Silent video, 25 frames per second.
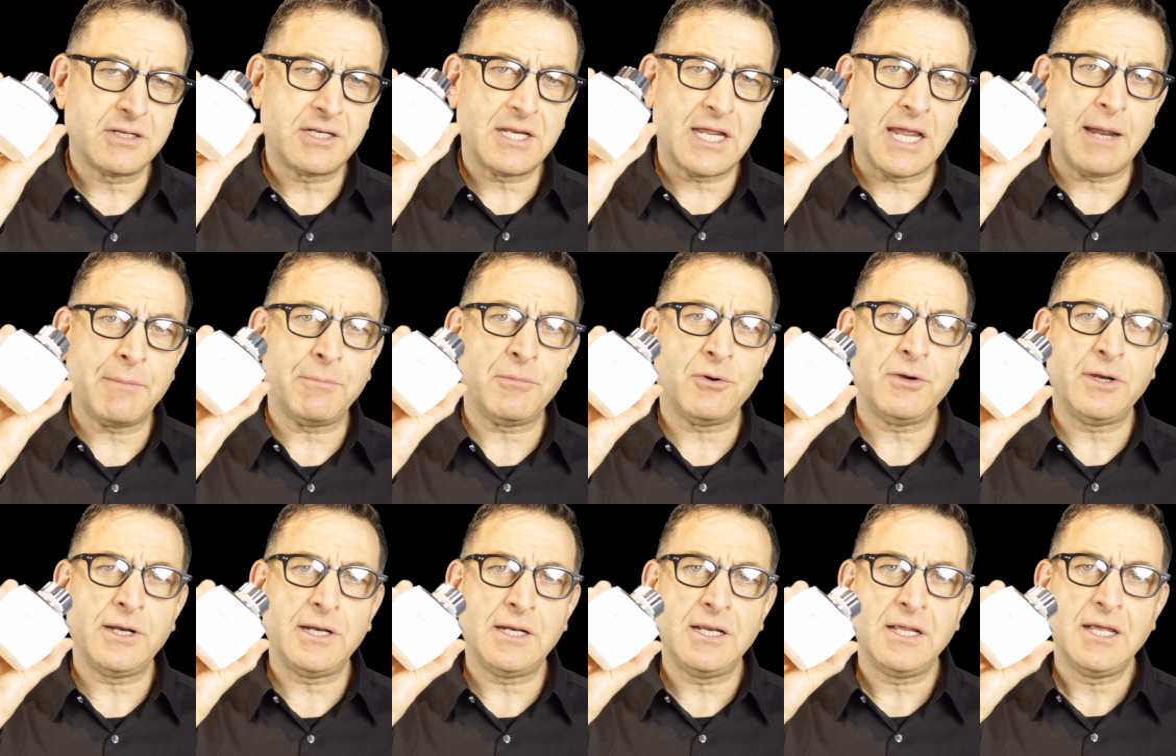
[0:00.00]

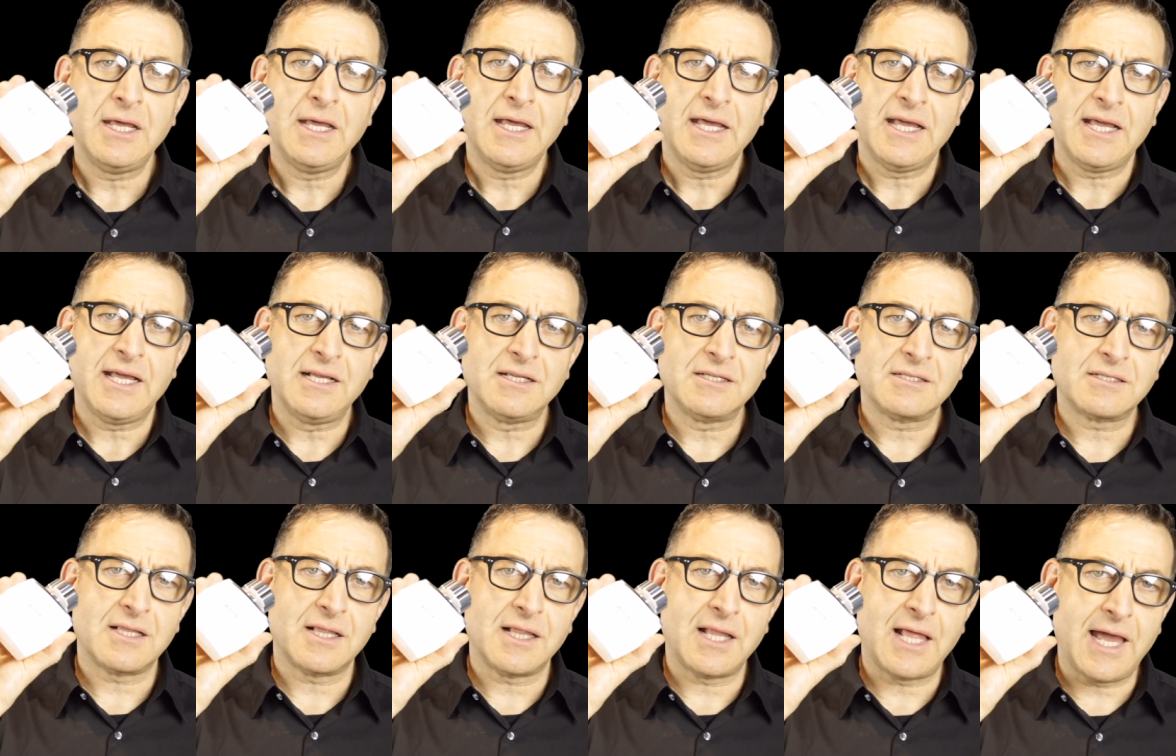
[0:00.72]
Tamarind
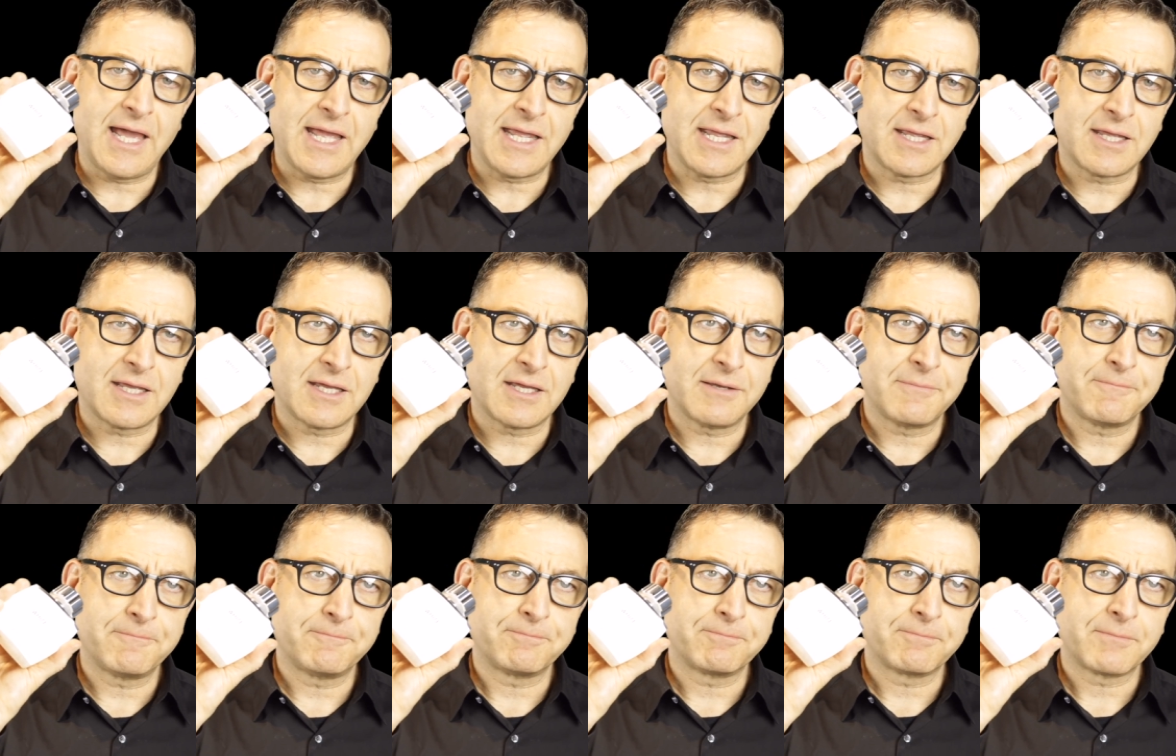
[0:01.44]
is like
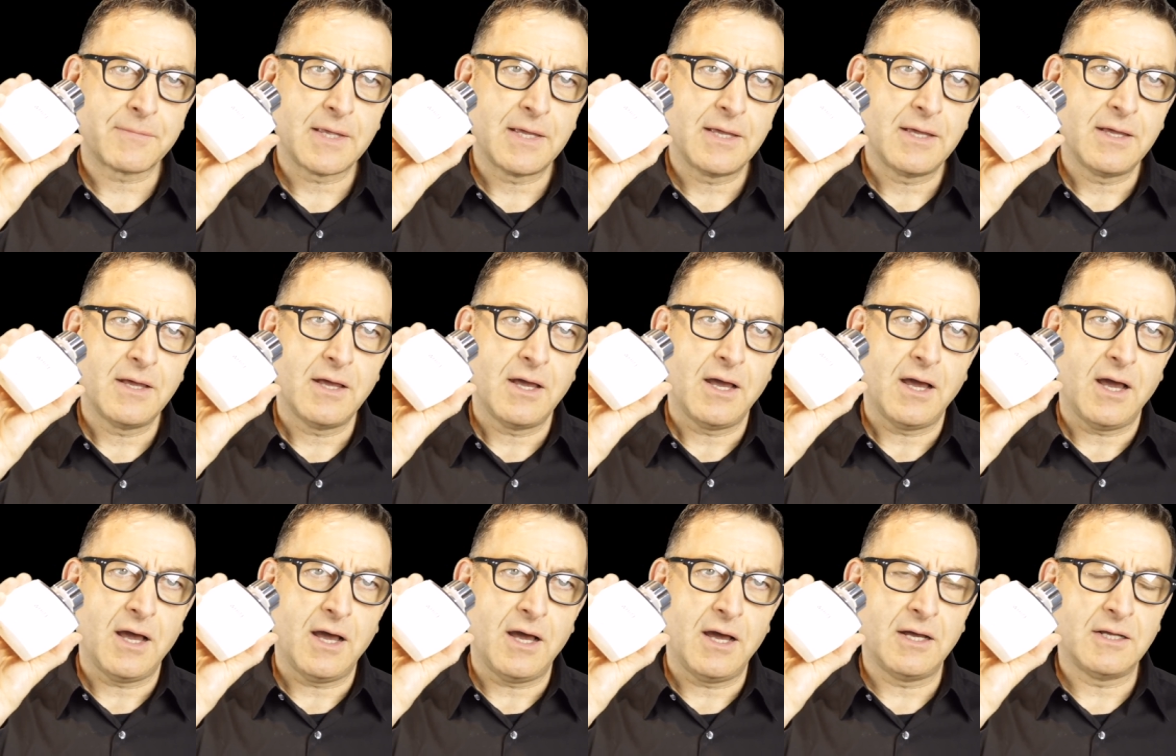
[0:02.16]

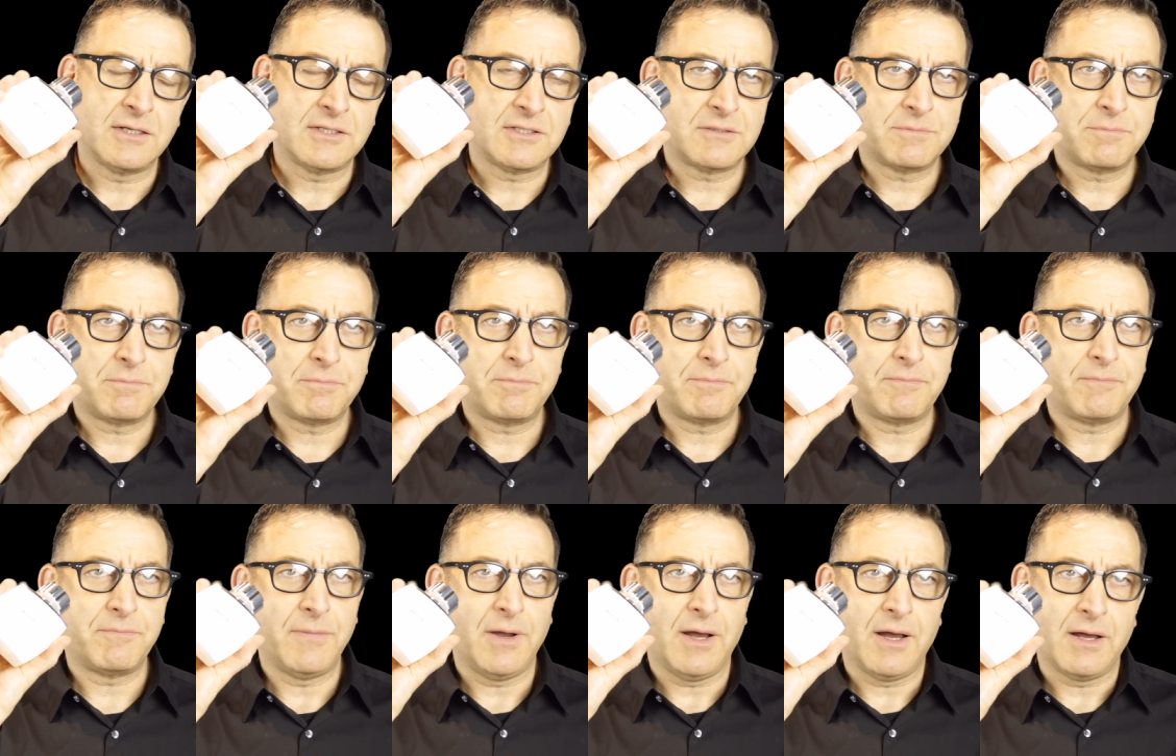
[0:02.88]
a,
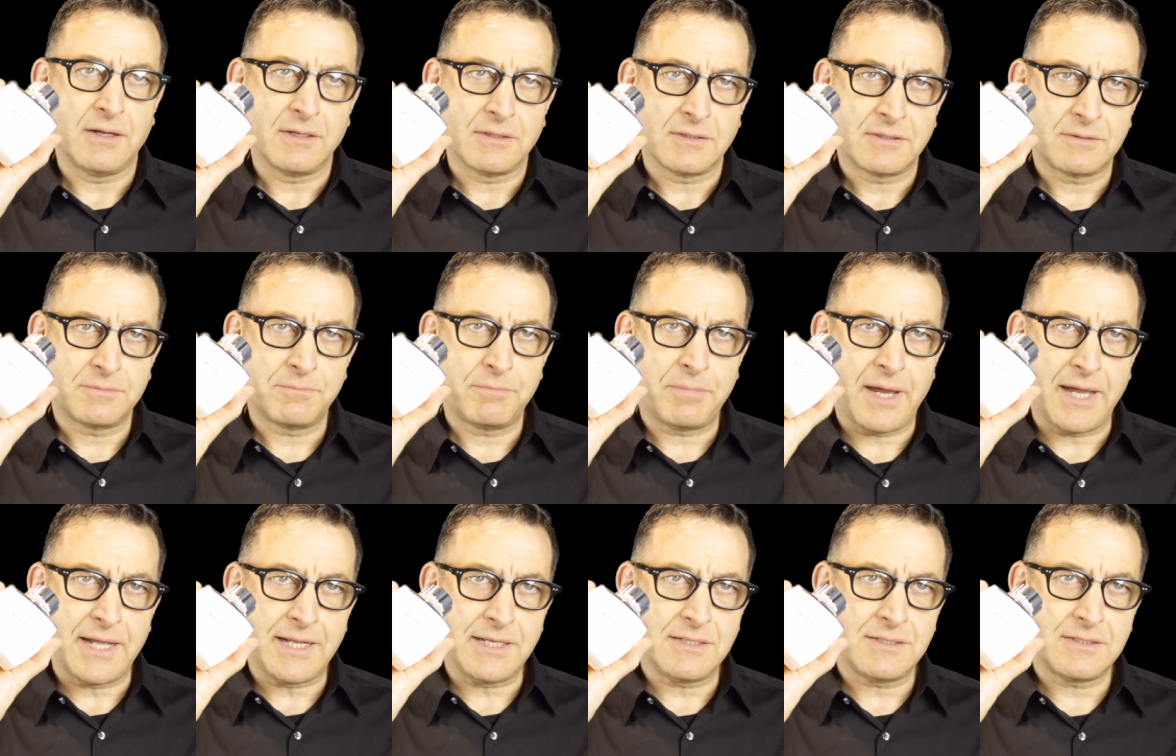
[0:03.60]
a
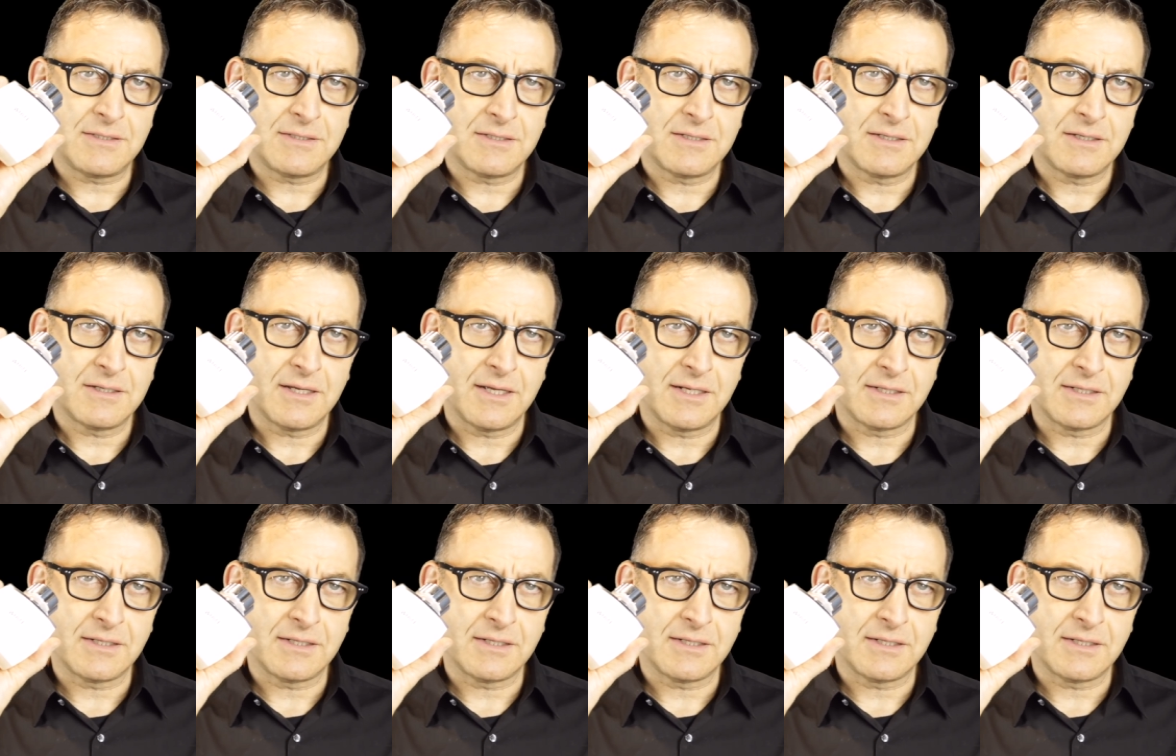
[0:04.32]
spice.